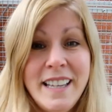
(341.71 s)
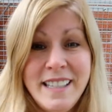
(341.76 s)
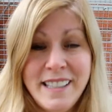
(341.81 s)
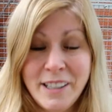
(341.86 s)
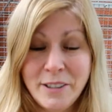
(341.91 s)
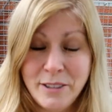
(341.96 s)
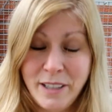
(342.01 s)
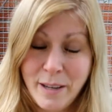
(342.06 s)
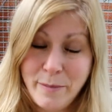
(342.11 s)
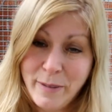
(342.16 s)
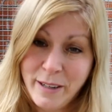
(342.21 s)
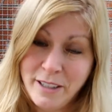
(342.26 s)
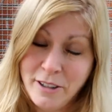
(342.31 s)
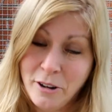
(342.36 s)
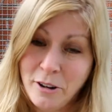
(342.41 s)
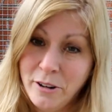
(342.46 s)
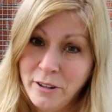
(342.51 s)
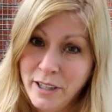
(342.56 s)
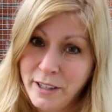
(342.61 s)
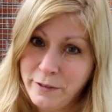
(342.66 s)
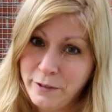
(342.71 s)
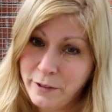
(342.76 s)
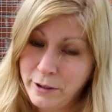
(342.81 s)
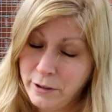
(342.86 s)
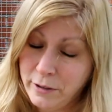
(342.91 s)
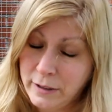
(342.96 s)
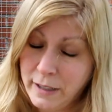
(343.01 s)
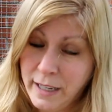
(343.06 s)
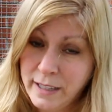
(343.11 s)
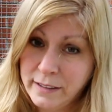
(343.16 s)
So let me know if
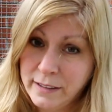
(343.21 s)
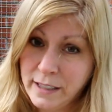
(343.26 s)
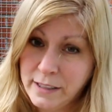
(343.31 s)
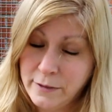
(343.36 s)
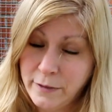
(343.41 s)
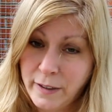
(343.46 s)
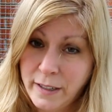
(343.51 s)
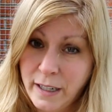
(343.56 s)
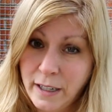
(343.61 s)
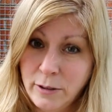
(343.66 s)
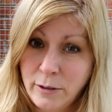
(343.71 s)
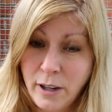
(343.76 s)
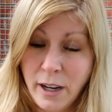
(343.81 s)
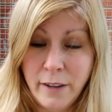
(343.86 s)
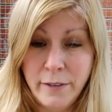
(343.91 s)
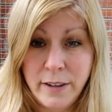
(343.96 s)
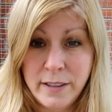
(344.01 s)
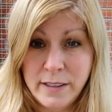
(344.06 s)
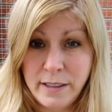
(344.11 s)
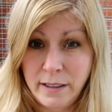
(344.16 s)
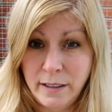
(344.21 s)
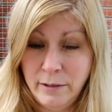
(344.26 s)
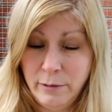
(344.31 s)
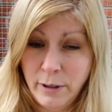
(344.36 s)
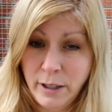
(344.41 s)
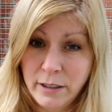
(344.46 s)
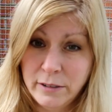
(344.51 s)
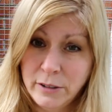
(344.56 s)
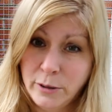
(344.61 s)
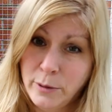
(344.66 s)
you like this video. Obviously,
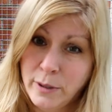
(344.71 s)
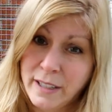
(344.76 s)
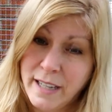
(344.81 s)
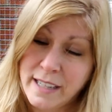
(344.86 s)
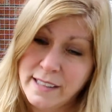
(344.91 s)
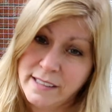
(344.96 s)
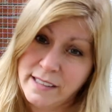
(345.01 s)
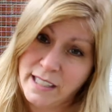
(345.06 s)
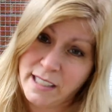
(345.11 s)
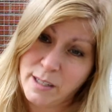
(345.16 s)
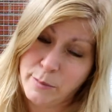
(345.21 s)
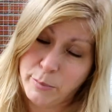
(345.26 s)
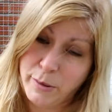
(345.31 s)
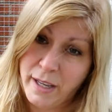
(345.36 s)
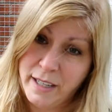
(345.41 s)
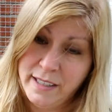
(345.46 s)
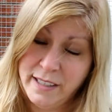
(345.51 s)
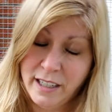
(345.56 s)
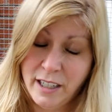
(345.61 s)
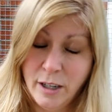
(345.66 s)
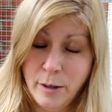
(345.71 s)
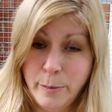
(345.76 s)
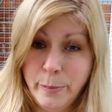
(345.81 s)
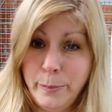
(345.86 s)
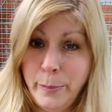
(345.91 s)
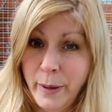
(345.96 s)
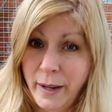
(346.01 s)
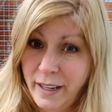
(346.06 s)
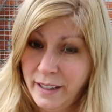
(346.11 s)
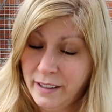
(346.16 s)
well, no one likes seeing a blood tear,
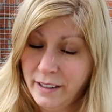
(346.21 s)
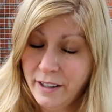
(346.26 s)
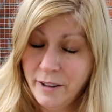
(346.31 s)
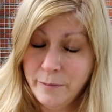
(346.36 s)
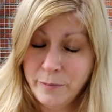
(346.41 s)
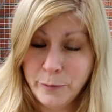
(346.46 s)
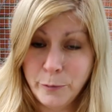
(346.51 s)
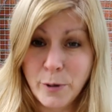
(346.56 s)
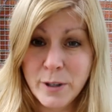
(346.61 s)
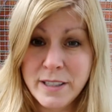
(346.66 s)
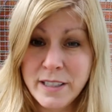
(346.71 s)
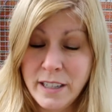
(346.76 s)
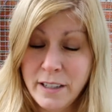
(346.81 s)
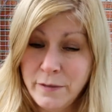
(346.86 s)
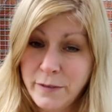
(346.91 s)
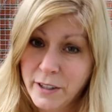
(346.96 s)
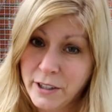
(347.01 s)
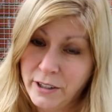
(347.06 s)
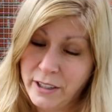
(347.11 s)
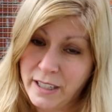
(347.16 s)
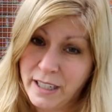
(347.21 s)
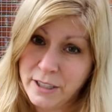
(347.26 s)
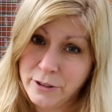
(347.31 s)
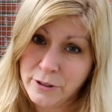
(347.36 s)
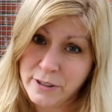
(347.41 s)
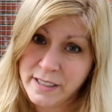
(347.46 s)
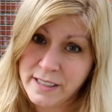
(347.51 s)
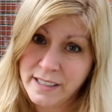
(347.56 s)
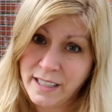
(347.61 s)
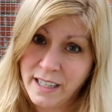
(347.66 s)
but wasn't it very
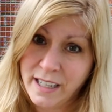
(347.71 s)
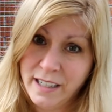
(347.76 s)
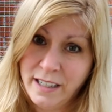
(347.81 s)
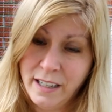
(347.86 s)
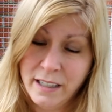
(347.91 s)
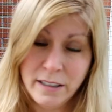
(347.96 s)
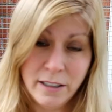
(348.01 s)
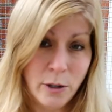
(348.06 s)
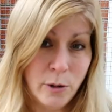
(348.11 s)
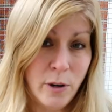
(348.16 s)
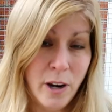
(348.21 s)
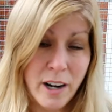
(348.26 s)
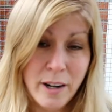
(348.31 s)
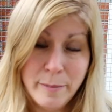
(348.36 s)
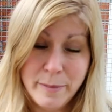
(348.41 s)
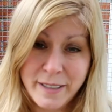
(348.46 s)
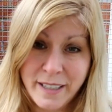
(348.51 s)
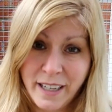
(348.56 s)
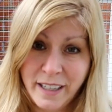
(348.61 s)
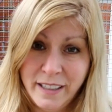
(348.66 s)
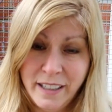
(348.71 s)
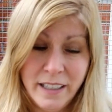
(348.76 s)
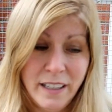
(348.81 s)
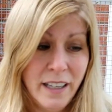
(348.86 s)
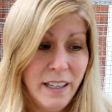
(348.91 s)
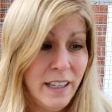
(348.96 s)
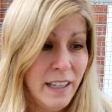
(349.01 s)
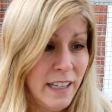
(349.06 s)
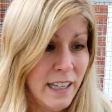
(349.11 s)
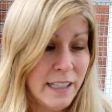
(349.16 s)
interesting? No harm done.
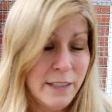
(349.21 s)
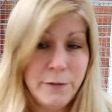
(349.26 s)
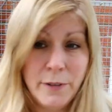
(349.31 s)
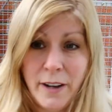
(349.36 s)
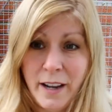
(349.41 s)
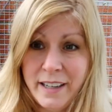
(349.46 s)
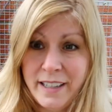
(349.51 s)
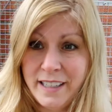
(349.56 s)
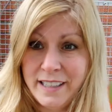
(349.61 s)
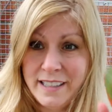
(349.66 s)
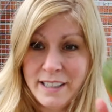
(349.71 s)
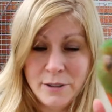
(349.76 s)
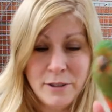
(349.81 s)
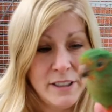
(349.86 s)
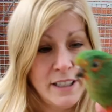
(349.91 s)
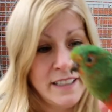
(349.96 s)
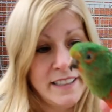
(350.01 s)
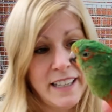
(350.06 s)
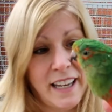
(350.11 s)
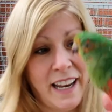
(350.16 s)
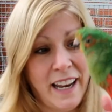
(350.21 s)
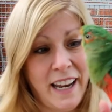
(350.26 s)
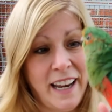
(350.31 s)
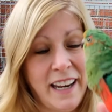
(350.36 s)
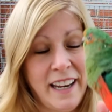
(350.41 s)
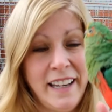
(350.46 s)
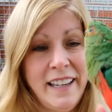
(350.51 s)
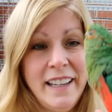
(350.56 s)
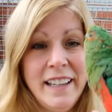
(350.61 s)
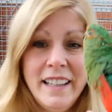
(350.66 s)
He's fine. He's here
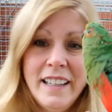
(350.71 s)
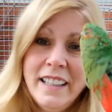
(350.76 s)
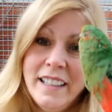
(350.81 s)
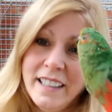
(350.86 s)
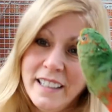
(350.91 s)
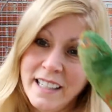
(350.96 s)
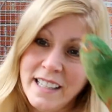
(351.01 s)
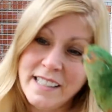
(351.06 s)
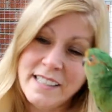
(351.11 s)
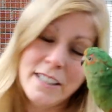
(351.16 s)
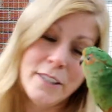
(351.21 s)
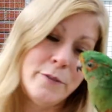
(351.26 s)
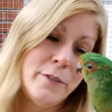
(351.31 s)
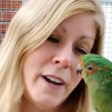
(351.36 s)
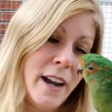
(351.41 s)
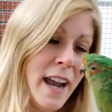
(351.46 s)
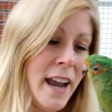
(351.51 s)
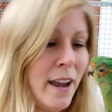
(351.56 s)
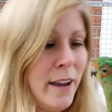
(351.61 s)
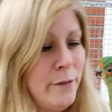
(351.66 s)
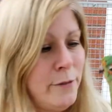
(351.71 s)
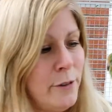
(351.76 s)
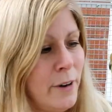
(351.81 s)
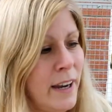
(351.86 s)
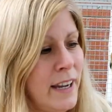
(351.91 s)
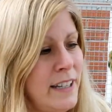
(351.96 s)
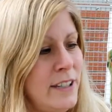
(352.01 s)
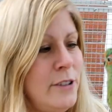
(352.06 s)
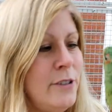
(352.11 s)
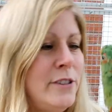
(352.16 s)
today. He survived,
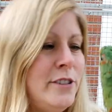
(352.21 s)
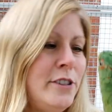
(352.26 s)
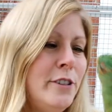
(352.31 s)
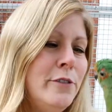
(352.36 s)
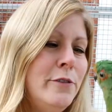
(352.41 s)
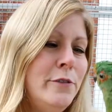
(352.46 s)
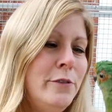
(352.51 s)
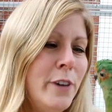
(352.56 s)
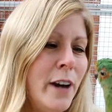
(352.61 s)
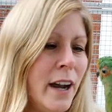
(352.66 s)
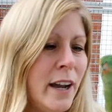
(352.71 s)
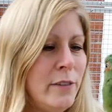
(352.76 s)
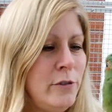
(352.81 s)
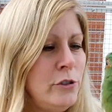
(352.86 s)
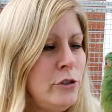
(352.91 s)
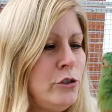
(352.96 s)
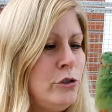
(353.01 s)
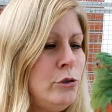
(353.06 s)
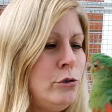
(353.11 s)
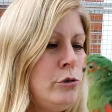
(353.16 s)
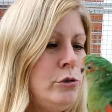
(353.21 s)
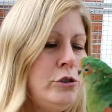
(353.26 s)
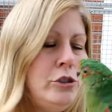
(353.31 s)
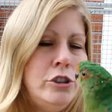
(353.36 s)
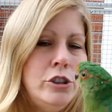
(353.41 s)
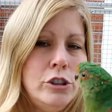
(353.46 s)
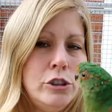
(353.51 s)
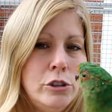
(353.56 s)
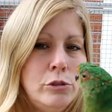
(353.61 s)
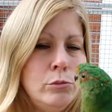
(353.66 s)
right? He survived. He
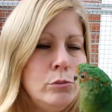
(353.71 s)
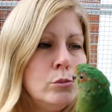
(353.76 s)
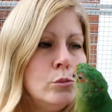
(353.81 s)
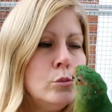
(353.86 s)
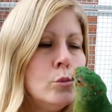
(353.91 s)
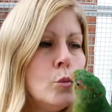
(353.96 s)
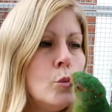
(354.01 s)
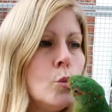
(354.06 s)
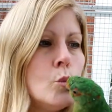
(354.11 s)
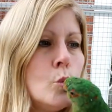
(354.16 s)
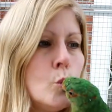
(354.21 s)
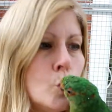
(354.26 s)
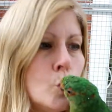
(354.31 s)
survived.